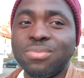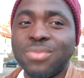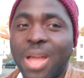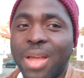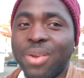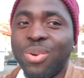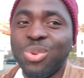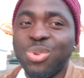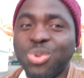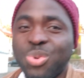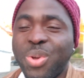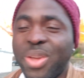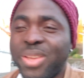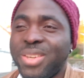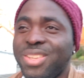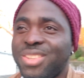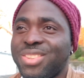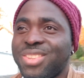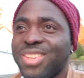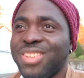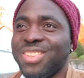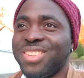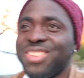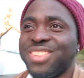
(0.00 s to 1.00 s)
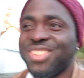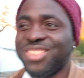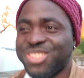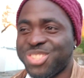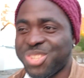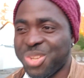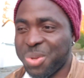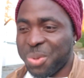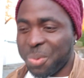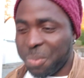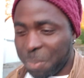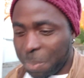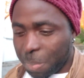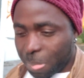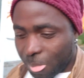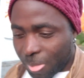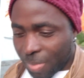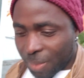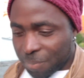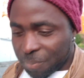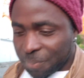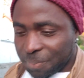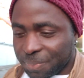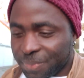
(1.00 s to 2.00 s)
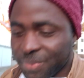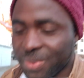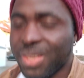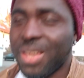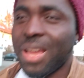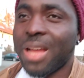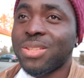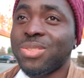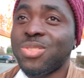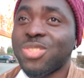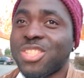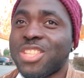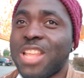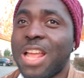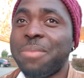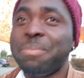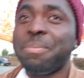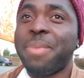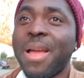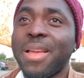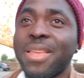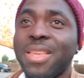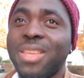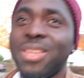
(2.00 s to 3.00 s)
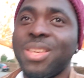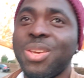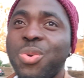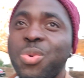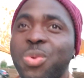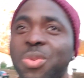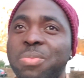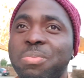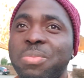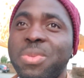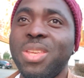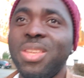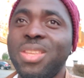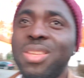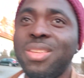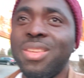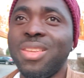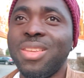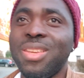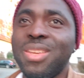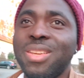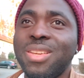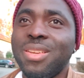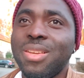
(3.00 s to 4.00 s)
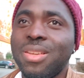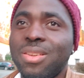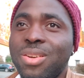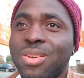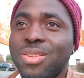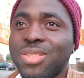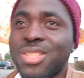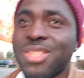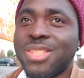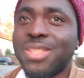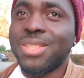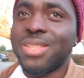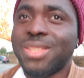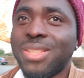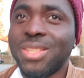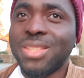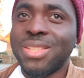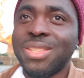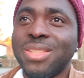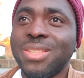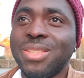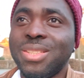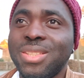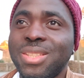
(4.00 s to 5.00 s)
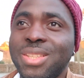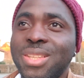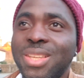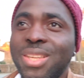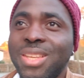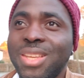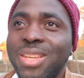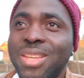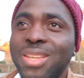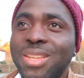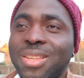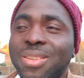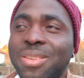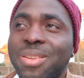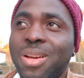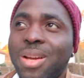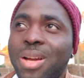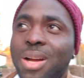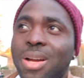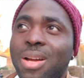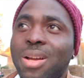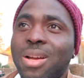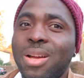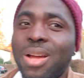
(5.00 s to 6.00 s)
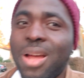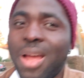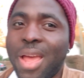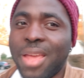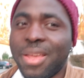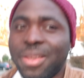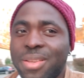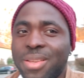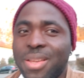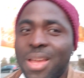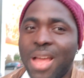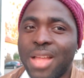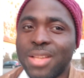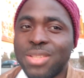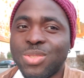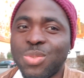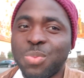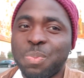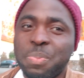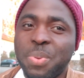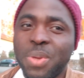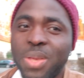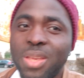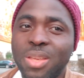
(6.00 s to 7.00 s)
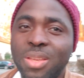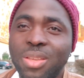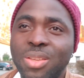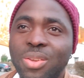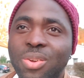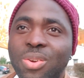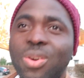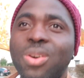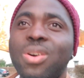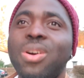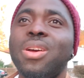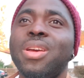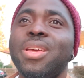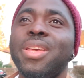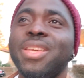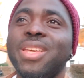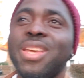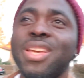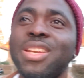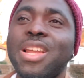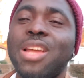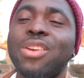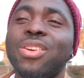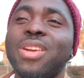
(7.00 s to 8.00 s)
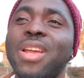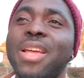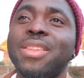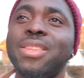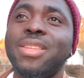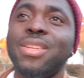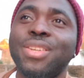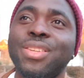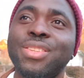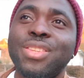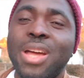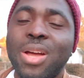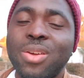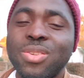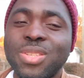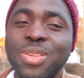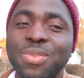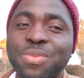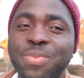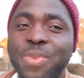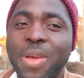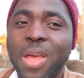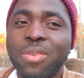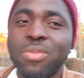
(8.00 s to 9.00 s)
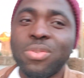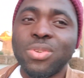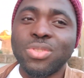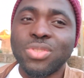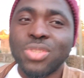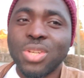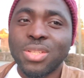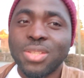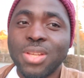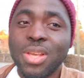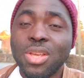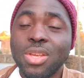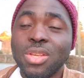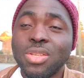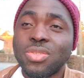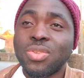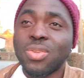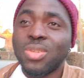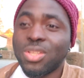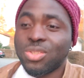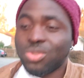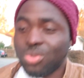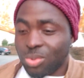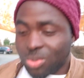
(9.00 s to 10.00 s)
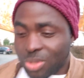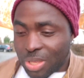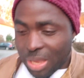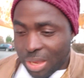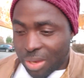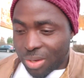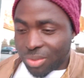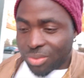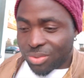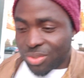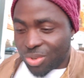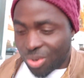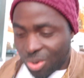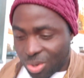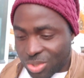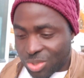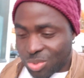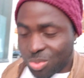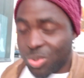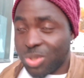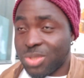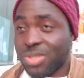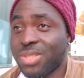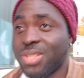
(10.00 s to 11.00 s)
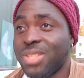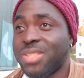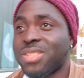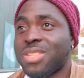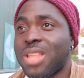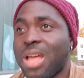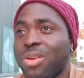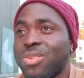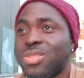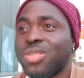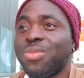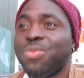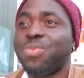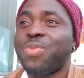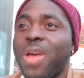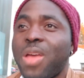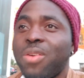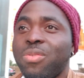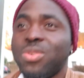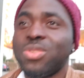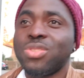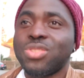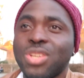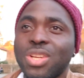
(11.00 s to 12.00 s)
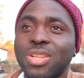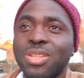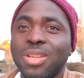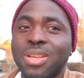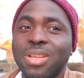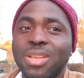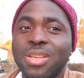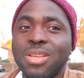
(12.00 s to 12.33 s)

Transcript: I don't know anything. So he had to start back again with me until I had to pay again another 3,500. So the total cost was 6,500.